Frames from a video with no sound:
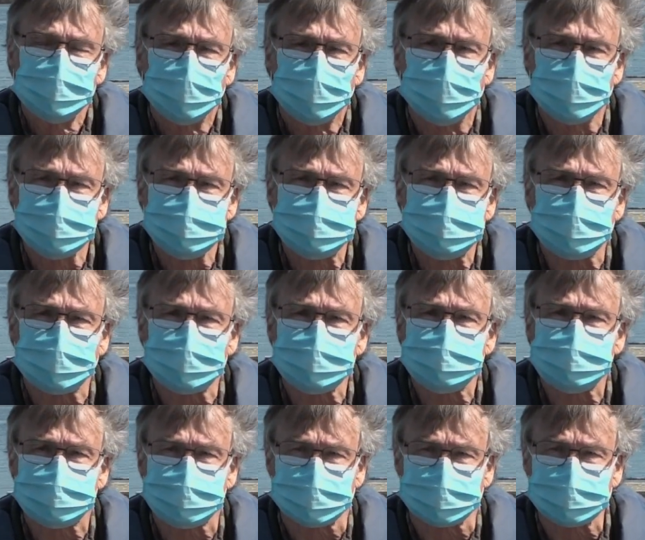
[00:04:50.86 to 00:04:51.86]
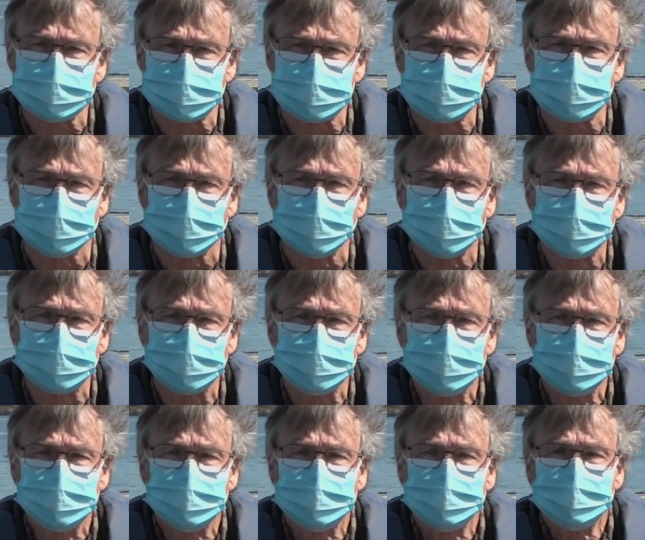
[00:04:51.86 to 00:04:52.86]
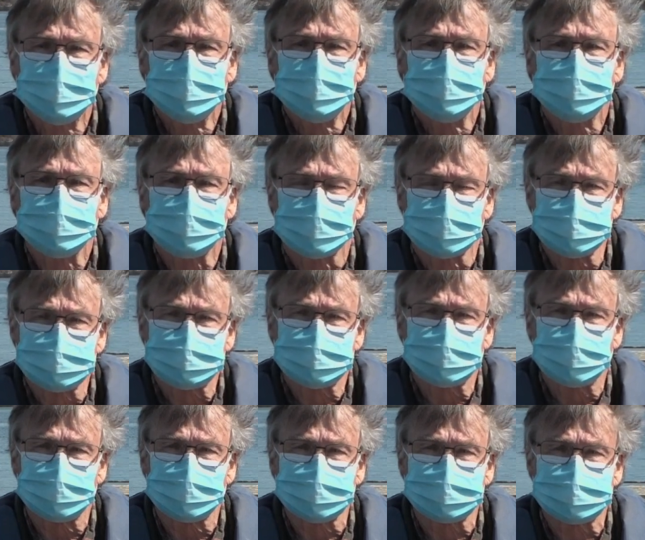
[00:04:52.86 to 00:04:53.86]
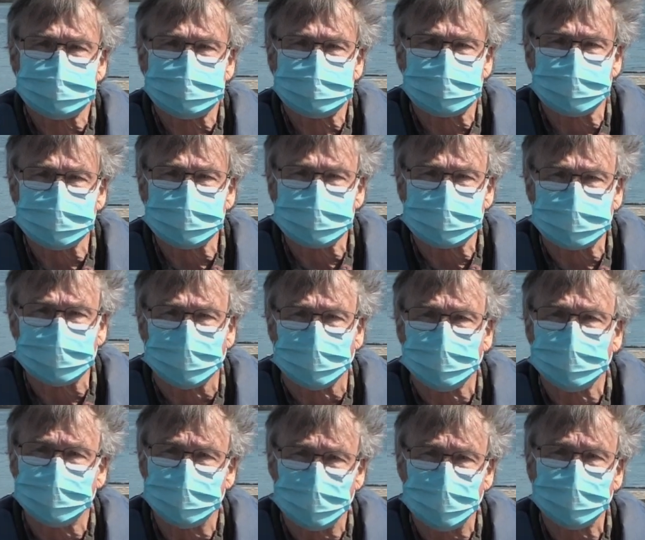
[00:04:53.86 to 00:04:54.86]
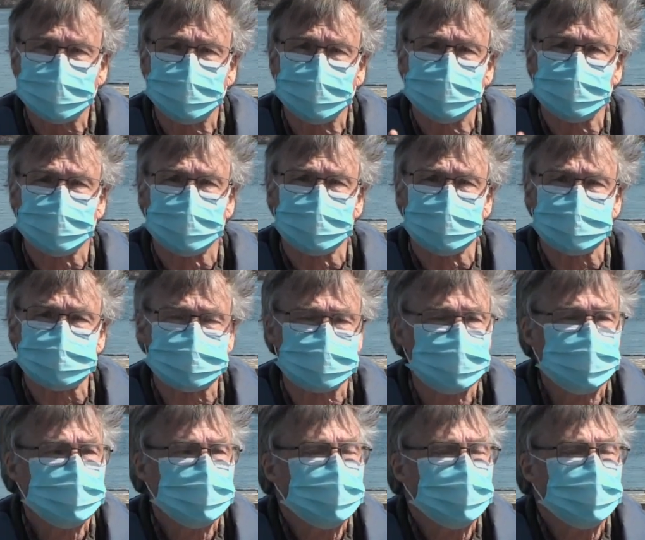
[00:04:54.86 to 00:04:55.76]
one's called sugar kelp, the other's called skinny kelp. Both of those